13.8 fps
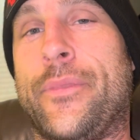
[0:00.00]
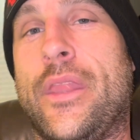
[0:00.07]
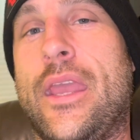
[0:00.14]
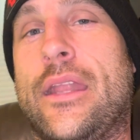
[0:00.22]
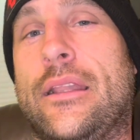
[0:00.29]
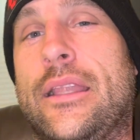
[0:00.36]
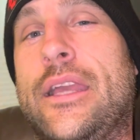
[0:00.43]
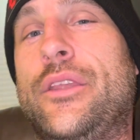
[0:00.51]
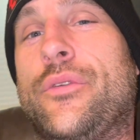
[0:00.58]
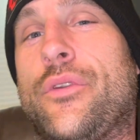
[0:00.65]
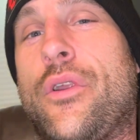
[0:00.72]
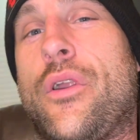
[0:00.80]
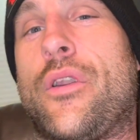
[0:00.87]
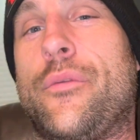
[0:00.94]
and let your
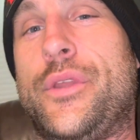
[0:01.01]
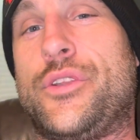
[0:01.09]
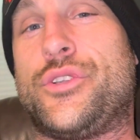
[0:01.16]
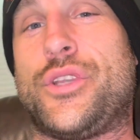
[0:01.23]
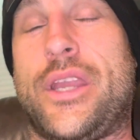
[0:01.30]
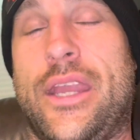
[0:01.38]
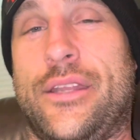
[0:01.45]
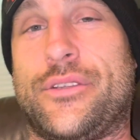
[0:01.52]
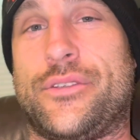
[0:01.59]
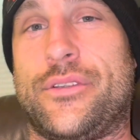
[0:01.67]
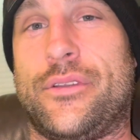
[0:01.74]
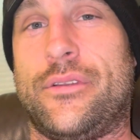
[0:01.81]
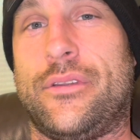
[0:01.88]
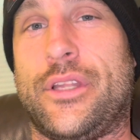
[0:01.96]
heart be changed.
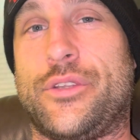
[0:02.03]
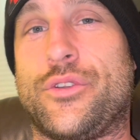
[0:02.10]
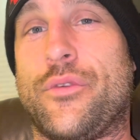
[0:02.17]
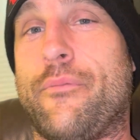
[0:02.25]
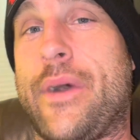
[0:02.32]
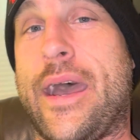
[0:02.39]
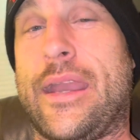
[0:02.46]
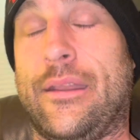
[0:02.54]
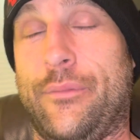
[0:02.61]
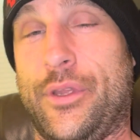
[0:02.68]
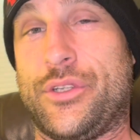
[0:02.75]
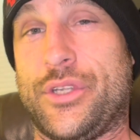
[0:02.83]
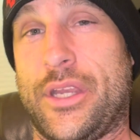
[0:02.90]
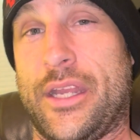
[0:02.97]
Let your mind be
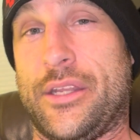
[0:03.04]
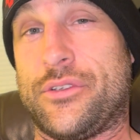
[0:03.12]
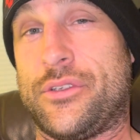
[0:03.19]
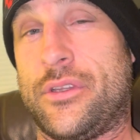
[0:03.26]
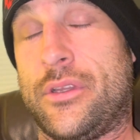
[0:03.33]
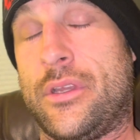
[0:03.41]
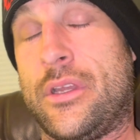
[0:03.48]
changed.